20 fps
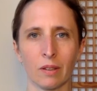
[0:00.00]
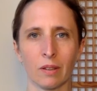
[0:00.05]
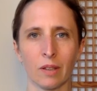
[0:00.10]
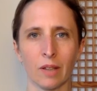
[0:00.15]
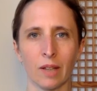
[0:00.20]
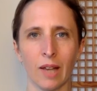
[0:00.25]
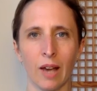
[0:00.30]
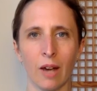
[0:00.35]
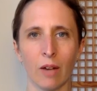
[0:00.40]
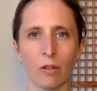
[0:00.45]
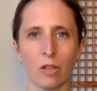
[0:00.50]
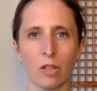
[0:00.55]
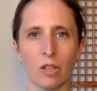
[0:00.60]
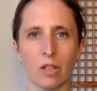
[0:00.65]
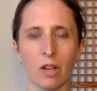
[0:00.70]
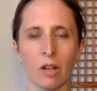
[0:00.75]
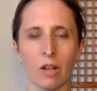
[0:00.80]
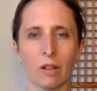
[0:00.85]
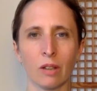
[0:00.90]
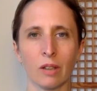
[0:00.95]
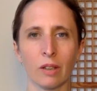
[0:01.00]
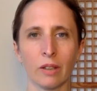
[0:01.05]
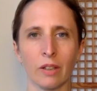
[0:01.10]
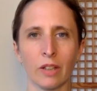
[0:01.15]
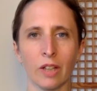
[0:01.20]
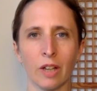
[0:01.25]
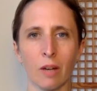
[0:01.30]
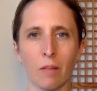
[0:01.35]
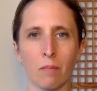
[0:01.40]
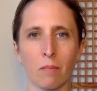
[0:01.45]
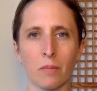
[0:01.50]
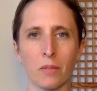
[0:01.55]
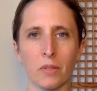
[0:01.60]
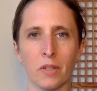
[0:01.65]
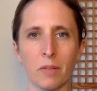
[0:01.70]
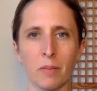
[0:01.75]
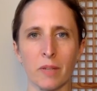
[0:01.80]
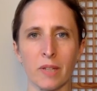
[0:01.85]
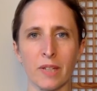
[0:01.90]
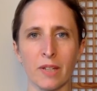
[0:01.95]
allowing the tongue and the gums to
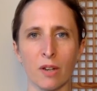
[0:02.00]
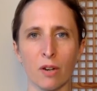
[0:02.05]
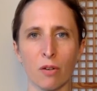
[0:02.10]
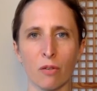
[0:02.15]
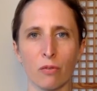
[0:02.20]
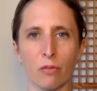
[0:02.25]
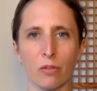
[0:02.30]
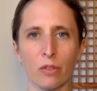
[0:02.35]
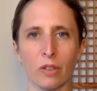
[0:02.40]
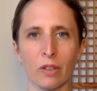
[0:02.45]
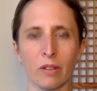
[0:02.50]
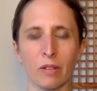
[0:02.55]
be soft.